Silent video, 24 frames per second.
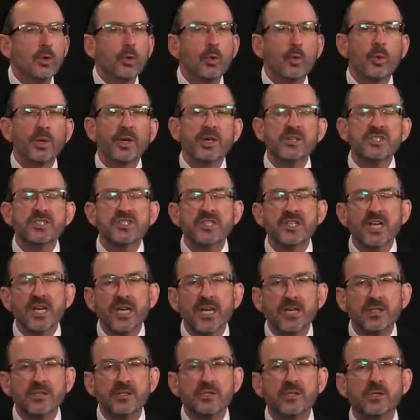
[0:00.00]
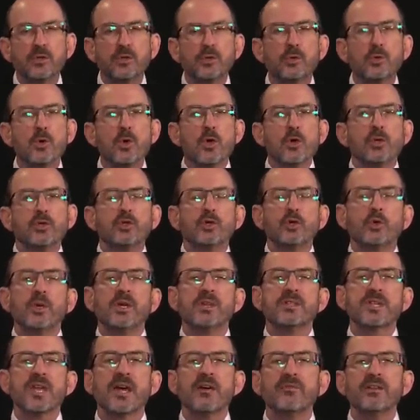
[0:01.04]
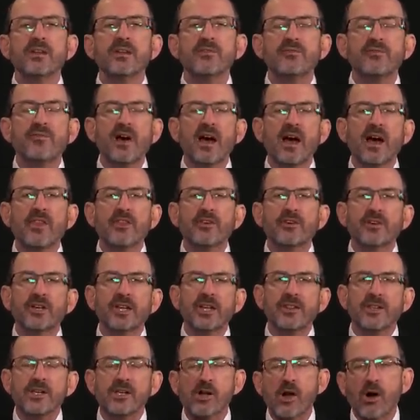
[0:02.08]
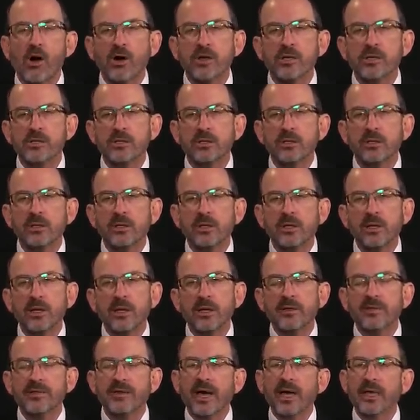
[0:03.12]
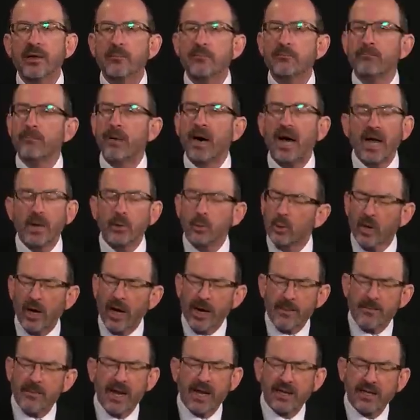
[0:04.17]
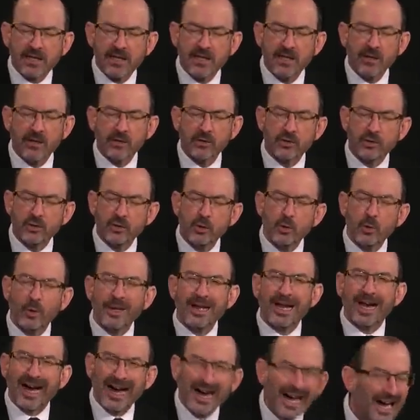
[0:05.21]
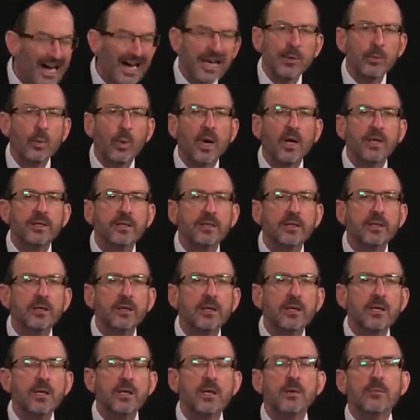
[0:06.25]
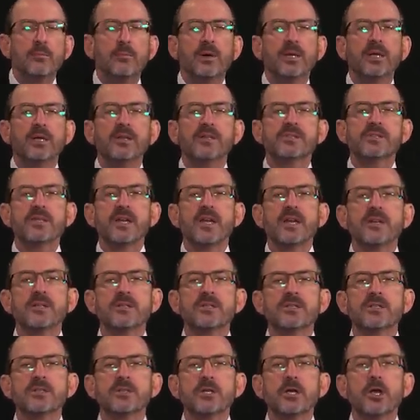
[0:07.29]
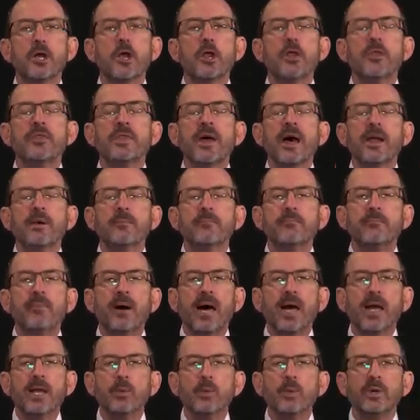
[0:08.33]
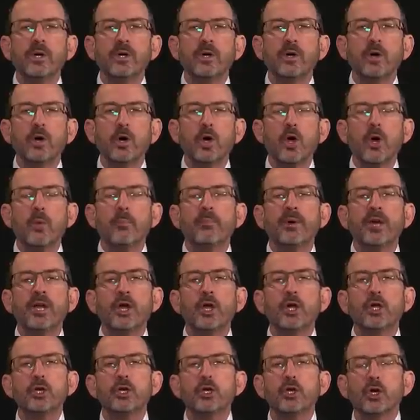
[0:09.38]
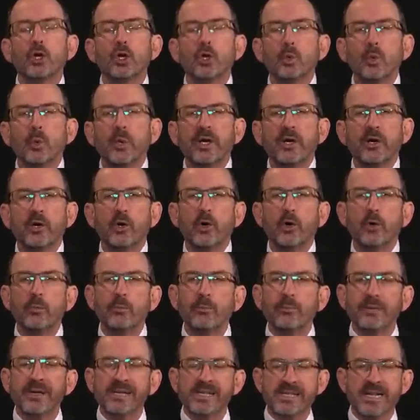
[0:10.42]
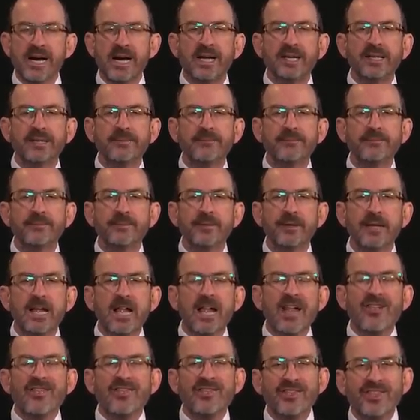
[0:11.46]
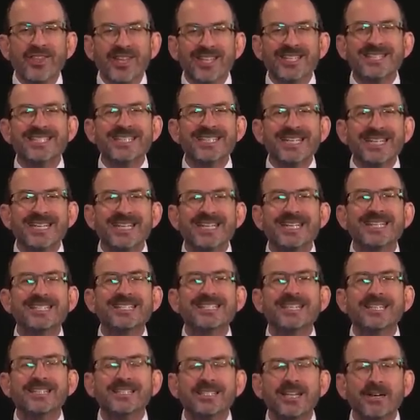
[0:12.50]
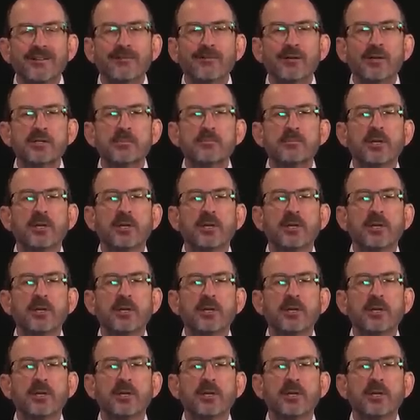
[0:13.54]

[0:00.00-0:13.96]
When he said to, to his heavenly Father in the garden, Not my will, I'm not here to do what I want, but he says, not my will, but your will be done. This is the difference